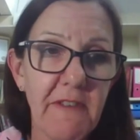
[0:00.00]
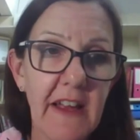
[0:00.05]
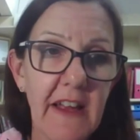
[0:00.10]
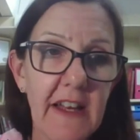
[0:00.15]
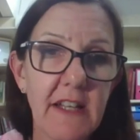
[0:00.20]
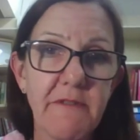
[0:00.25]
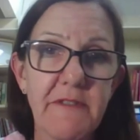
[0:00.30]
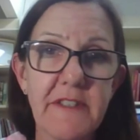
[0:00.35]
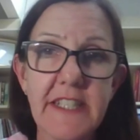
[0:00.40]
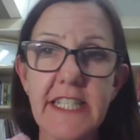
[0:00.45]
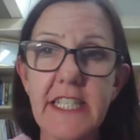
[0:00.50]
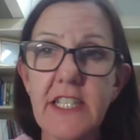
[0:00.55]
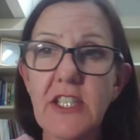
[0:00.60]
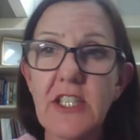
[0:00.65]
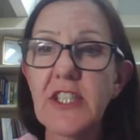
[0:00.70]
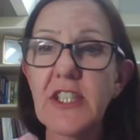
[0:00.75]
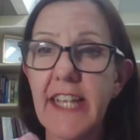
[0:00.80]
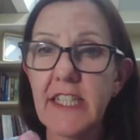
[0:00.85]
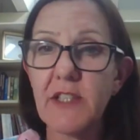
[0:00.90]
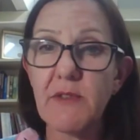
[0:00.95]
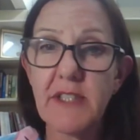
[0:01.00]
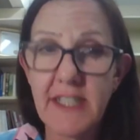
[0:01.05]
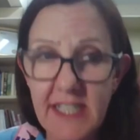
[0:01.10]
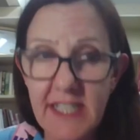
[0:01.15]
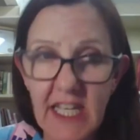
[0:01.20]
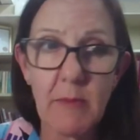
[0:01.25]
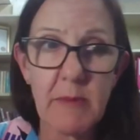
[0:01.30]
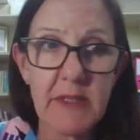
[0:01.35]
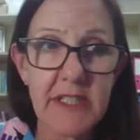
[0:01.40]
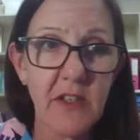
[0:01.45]
fairly facetious answer
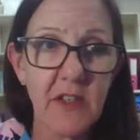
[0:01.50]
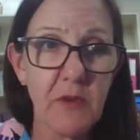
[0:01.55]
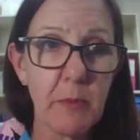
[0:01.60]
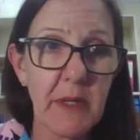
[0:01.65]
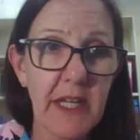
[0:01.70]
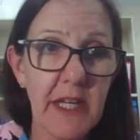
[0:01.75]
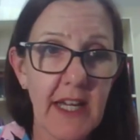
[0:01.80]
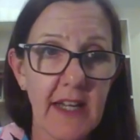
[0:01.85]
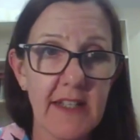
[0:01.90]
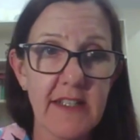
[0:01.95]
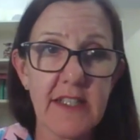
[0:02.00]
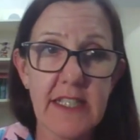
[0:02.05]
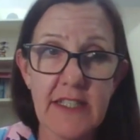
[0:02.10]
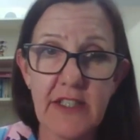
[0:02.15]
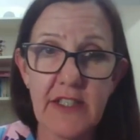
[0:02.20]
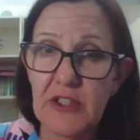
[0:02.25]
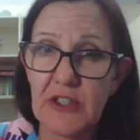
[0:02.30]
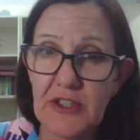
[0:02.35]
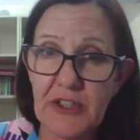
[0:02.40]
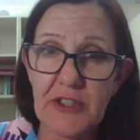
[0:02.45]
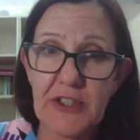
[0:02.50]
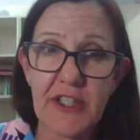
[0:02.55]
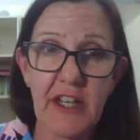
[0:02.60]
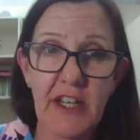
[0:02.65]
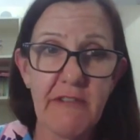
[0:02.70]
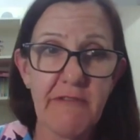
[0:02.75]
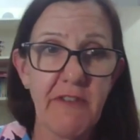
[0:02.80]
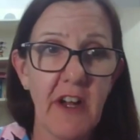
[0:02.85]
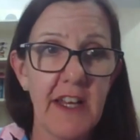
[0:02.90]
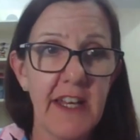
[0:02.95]
is to get myself a PhD student who's
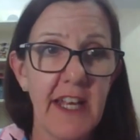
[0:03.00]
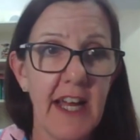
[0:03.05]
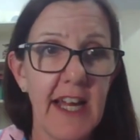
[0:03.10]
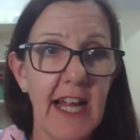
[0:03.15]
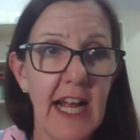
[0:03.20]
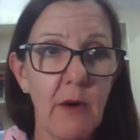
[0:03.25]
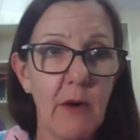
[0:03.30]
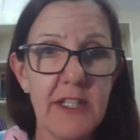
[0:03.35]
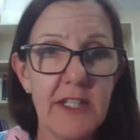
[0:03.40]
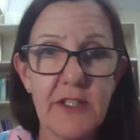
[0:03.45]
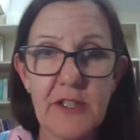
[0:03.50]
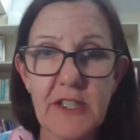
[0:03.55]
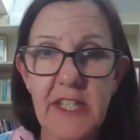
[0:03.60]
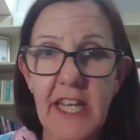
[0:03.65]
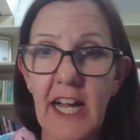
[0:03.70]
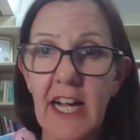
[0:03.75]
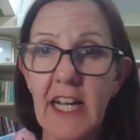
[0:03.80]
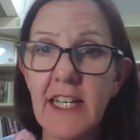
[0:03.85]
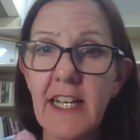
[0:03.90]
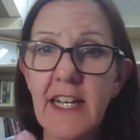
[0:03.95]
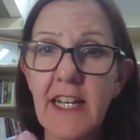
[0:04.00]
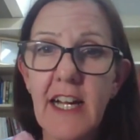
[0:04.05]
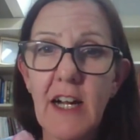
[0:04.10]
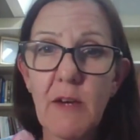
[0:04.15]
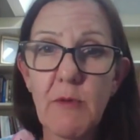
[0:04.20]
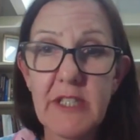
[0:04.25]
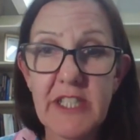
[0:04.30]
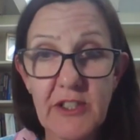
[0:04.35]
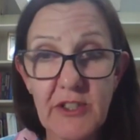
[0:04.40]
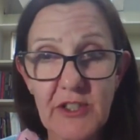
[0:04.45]
going to find out how I do that,
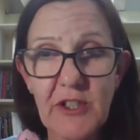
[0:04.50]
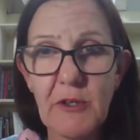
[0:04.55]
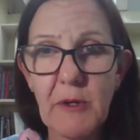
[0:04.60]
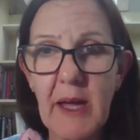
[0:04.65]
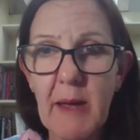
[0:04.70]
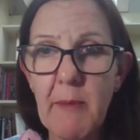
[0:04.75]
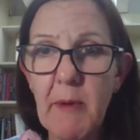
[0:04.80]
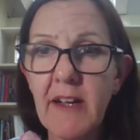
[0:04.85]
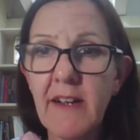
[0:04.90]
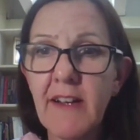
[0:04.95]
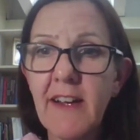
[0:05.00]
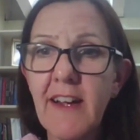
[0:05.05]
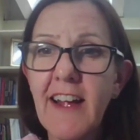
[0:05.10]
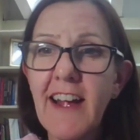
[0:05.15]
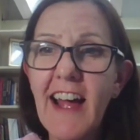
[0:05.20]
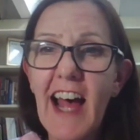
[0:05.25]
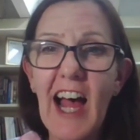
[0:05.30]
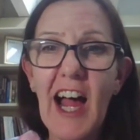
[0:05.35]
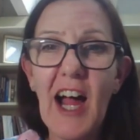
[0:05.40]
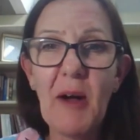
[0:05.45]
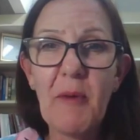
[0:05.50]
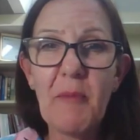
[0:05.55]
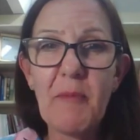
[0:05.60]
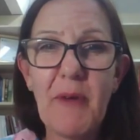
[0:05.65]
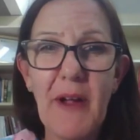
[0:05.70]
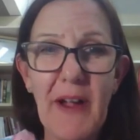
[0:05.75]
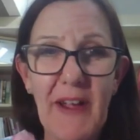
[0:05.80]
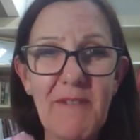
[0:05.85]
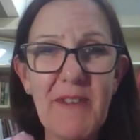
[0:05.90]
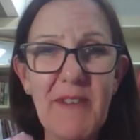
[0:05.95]
which is you, Emma.
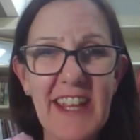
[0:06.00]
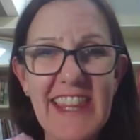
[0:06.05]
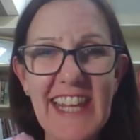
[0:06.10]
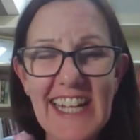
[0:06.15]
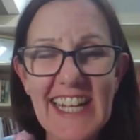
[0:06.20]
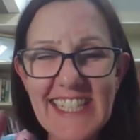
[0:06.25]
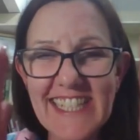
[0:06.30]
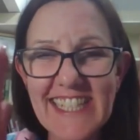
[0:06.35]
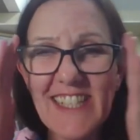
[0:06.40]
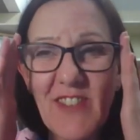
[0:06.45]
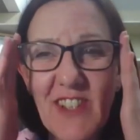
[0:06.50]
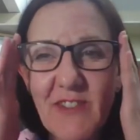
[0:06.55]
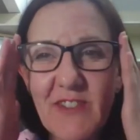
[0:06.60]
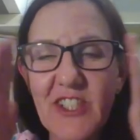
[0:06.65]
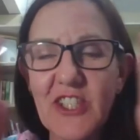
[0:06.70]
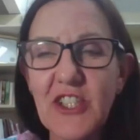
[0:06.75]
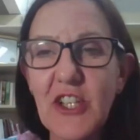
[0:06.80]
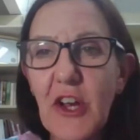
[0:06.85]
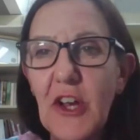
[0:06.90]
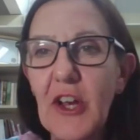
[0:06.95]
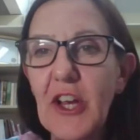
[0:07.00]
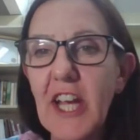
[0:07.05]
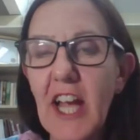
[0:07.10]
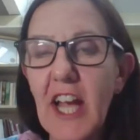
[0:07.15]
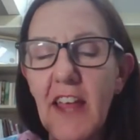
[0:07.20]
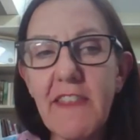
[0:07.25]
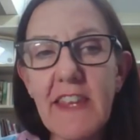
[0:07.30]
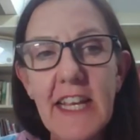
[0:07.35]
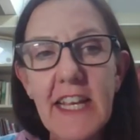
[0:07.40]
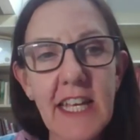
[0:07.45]
But that's a bit of a joke.
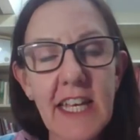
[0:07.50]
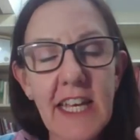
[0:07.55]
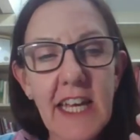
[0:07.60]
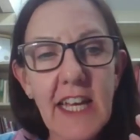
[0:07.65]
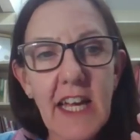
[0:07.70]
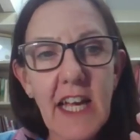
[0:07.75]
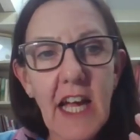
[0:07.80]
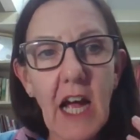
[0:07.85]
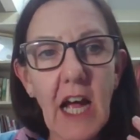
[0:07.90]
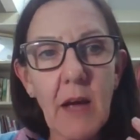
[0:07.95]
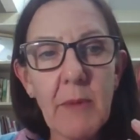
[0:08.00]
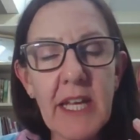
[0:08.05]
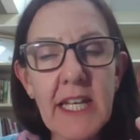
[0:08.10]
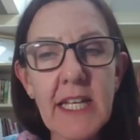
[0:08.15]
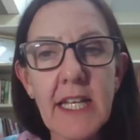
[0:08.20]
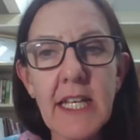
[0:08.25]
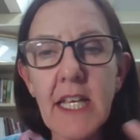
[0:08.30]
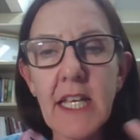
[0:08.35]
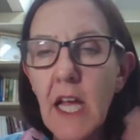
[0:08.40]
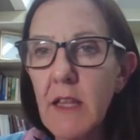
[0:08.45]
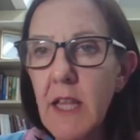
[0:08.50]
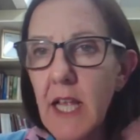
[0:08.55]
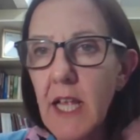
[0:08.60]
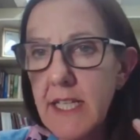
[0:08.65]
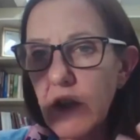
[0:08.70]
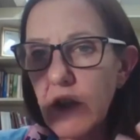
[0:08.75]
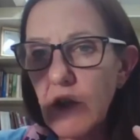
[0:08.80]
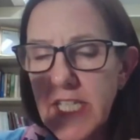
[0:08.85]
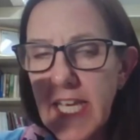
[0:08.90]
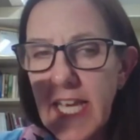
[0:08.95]
I think,
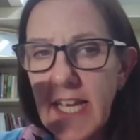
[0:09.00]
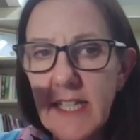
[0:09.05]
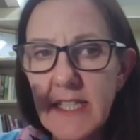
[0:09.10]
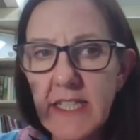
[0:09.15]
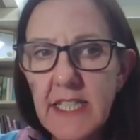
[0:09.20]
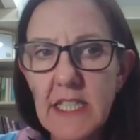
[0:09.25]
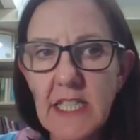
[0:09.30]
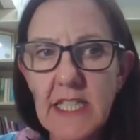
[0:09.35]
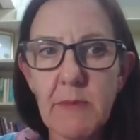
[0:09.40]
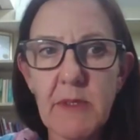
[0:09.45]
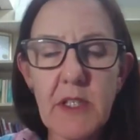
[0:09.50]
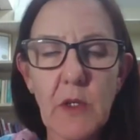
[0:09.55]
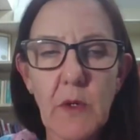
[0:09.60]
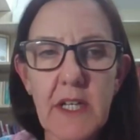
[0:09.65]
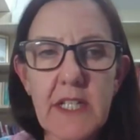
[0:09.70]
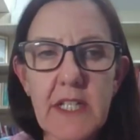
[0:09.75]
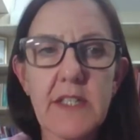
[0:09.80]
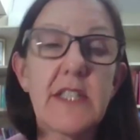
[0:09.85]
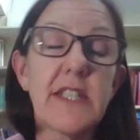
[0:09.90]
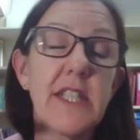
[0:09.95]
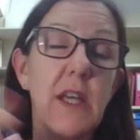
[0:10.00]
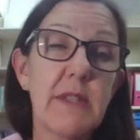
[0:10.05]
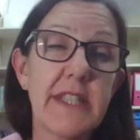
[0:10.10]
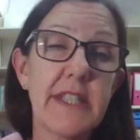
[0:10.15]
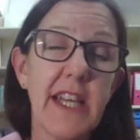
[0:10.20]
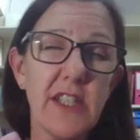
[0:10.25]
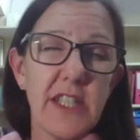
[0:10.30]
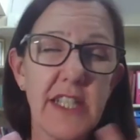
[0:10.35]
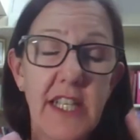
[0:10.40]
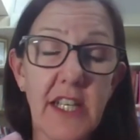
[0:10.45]
to answer some of the questions, I
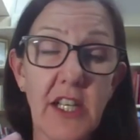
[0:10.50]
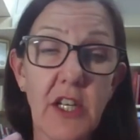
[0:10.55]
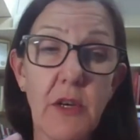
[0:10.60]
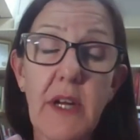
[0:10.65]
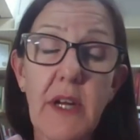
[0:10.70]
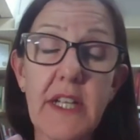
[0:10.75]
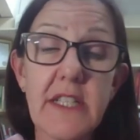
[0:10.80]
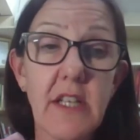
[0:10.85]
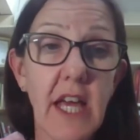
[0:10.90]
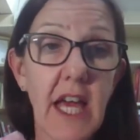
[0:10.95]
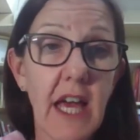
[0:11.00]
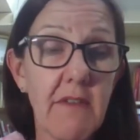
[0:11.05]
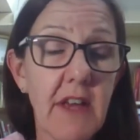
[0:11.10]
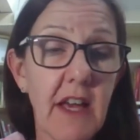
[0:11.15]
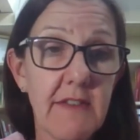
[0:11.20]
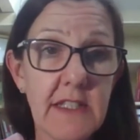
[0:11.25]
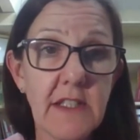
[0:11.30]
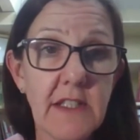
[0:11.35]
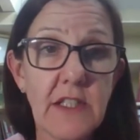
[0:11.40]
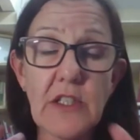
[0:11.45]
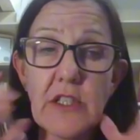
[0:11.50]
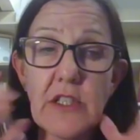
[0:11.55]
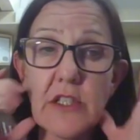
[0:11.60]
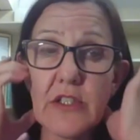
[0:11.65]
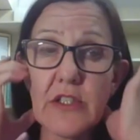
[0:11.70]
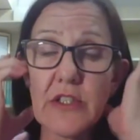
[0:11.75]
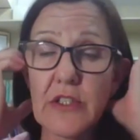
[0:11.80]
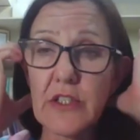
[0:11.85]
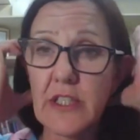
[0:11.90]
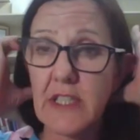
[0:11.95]
was actually incorrect. I have had
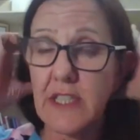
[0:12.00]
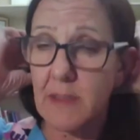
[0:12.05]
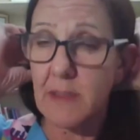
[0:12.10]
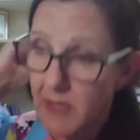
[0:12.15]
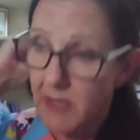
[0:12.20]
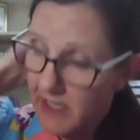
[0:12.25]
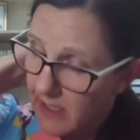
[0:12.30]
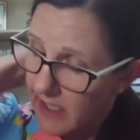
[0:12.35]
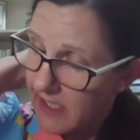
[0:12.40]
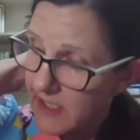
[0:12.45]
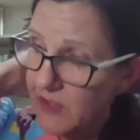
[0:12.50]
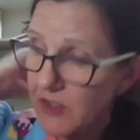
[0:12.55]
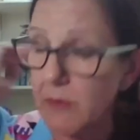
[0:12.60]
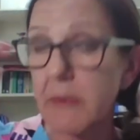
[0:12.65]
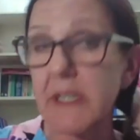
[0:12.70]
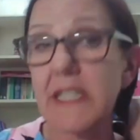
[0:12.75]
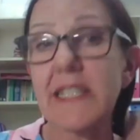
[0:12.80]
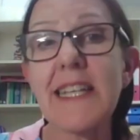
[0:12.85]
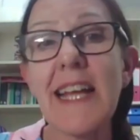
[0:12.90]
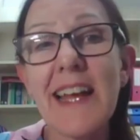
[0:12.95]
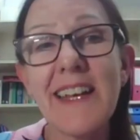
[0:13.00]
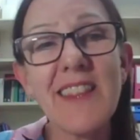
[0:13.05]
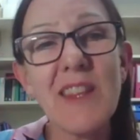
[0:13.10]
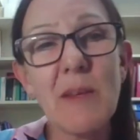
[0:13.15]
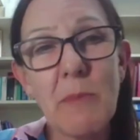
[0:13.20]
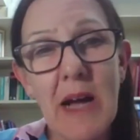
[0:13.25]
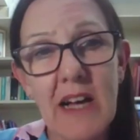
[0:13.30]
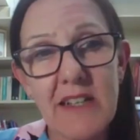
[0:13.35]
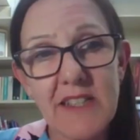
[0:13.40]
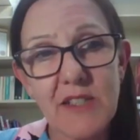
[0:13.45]
Indigenous students in my classroom, but none
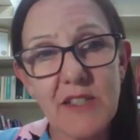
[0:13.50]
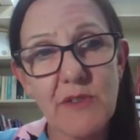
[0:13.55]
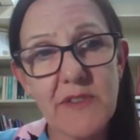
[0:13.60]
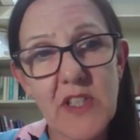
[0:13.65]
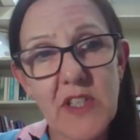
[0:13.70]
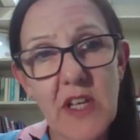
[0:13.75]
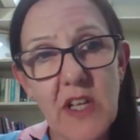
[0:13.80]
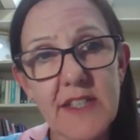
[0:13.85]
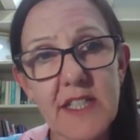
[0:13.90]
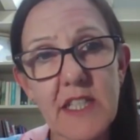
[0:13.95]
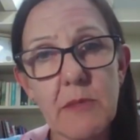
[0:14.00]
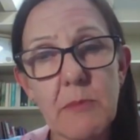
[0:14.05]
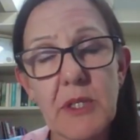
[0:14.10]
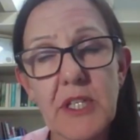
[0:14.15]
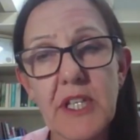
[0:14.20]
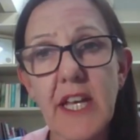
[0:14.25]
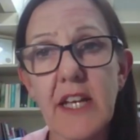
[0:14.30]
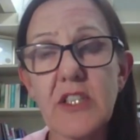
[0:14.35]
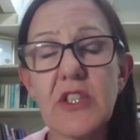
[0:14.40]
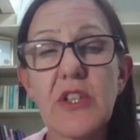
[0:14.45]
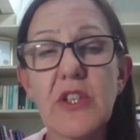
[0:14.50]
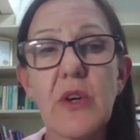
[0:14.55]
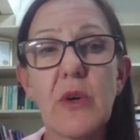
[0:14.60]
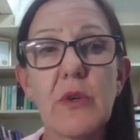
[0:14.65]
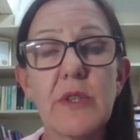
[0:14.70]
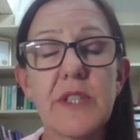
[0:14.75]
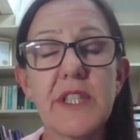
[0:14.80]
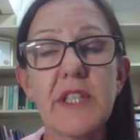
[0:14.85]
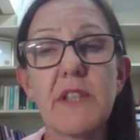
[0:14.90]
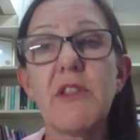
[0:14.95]
in the Master of Science Communication
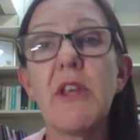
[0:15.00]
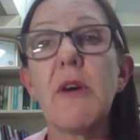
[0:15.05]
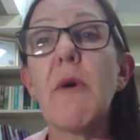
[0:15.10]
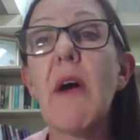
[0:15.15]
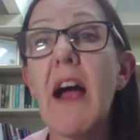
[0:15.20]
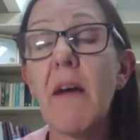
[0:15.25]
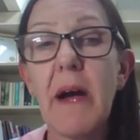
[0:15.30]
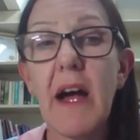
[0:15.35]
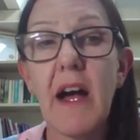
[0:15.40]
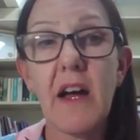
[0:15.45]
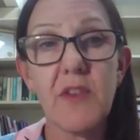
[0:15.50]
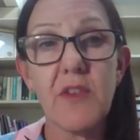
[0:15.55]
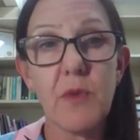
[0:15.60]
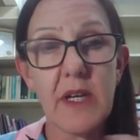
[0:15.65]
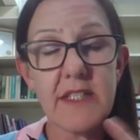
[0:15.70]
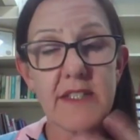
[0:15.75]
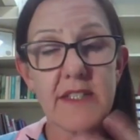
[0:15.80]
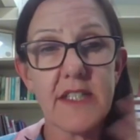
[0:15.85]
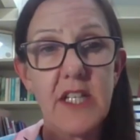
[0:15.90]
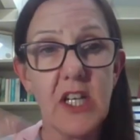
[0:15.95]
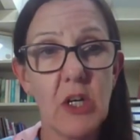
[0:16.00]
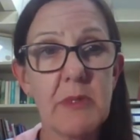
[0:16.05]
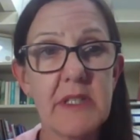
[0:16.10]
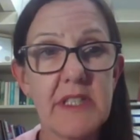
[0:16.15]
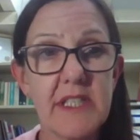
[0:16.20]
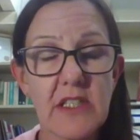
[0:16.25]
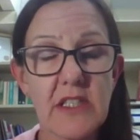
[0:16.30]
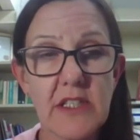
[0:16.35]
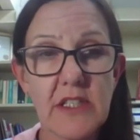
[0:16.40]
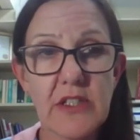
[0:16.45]
course. And there are pathways to help
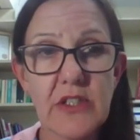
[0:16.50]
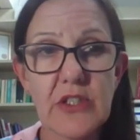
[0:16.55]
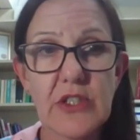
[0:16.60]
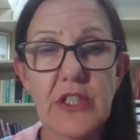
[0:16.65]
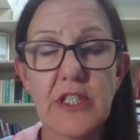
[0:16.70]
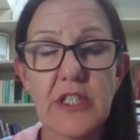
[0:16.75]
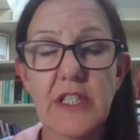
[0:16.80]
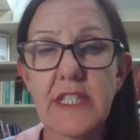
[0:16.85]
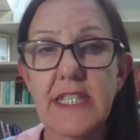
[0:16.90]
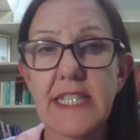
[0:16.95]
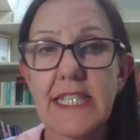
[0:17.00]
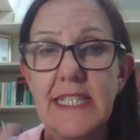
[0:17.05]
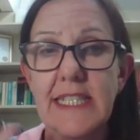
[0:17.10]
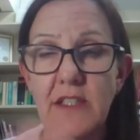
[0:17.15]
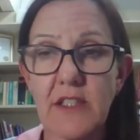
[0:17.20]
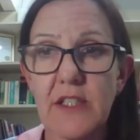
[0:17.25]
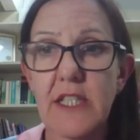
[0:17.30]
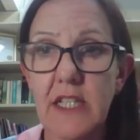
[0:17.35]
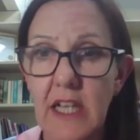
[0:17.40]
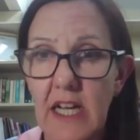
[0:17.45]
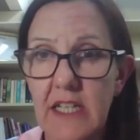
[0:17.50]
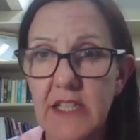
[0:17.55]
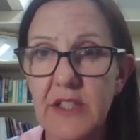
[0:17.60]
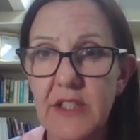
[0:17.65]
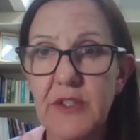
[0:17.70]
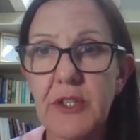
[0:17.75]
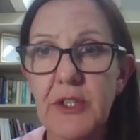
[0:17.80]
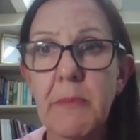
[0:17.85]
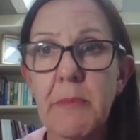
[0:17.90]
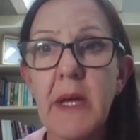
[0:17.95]
Indigenous students into the
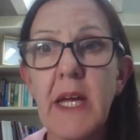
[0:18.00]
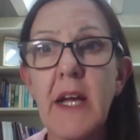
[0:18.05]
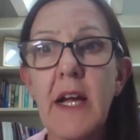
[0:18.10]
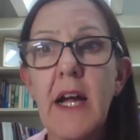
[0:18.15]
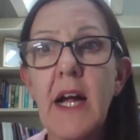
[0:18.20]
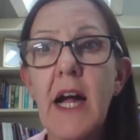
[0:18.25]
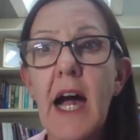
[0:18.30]
classroom.